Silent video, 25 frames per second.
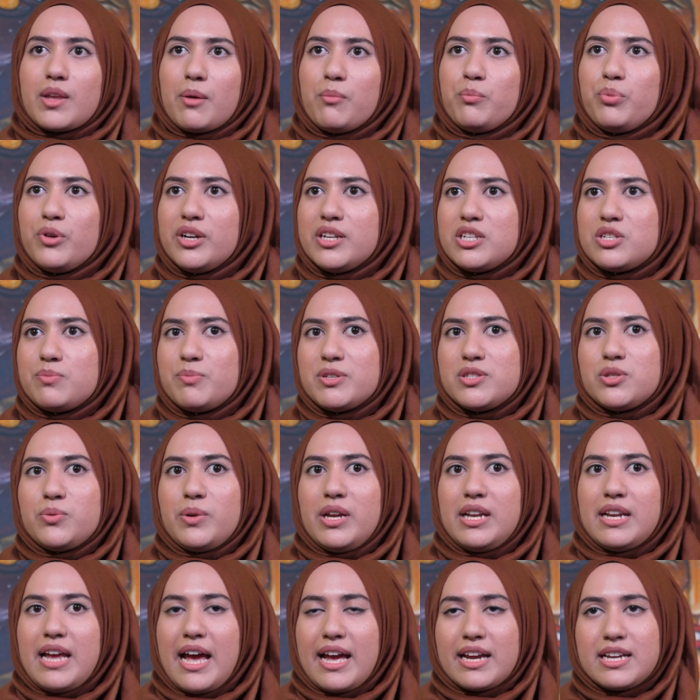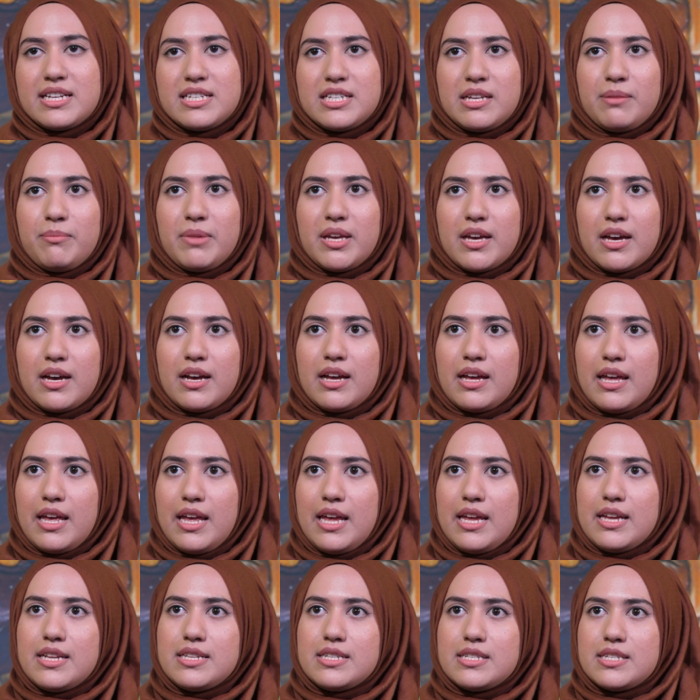bridge between academia
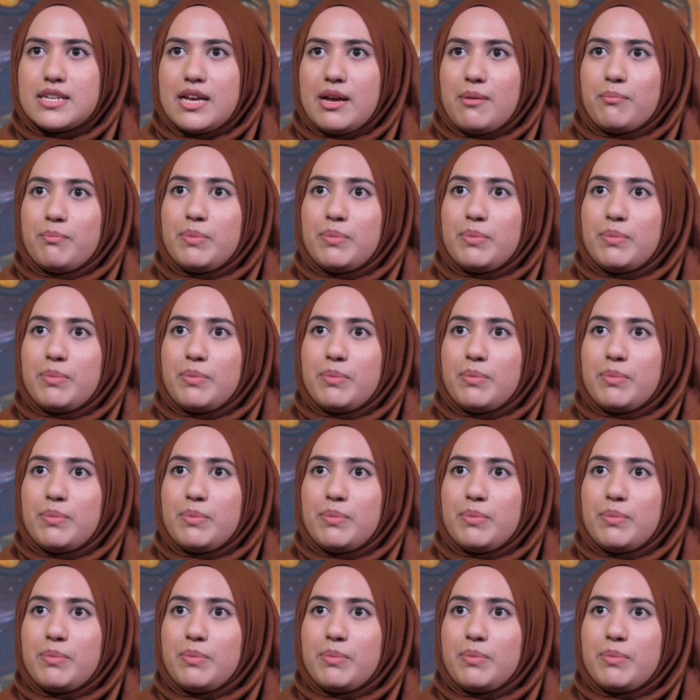and um,